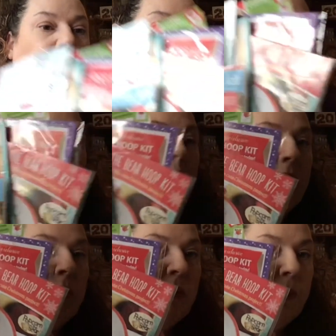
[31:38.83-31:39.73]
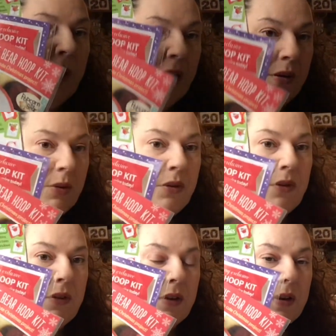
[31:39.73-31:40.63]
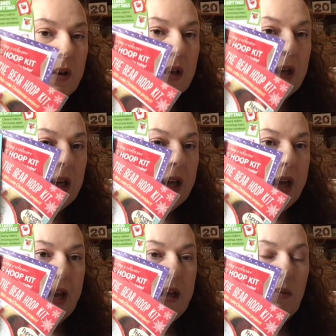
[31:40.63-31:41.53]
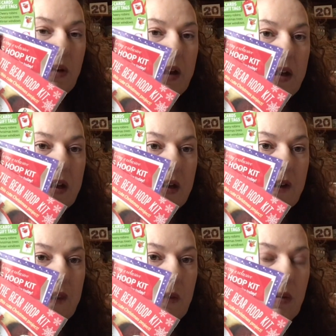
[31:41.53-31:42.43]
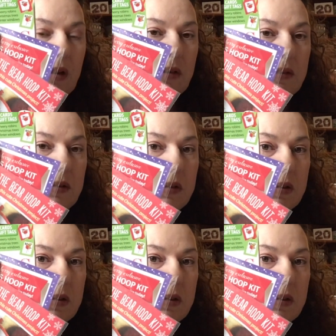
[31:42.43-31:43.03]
and I will post anywhere in the world.